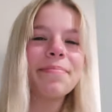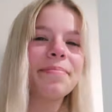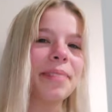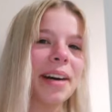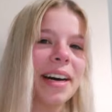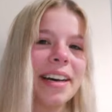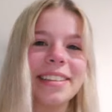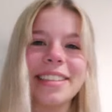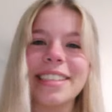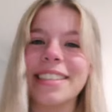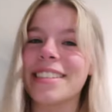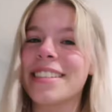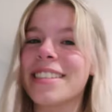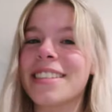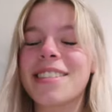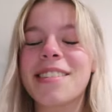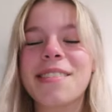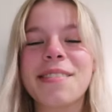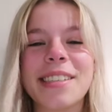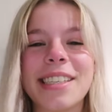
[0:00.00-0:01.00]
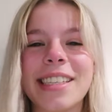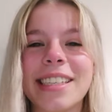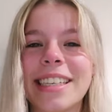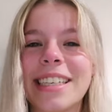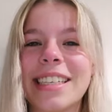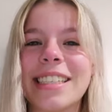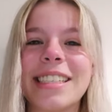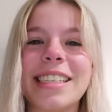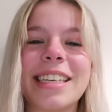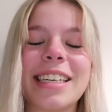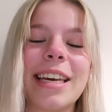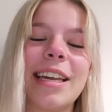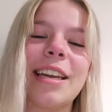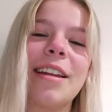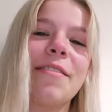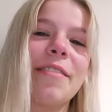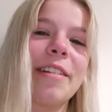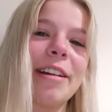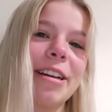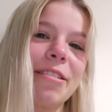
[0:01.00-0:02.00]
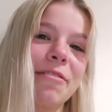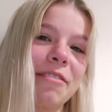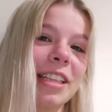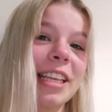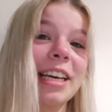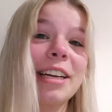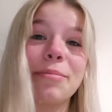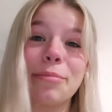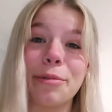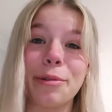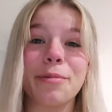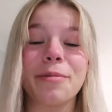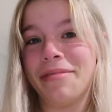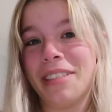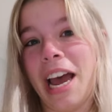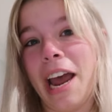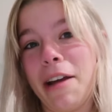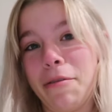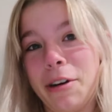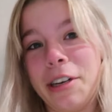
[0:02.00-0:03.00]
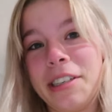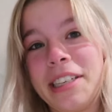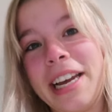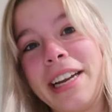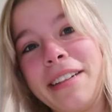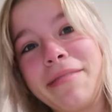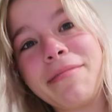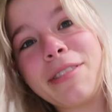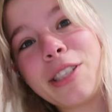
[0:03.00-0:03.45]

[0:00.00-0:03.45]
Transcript: but this is a realistic and a very relatable night routine.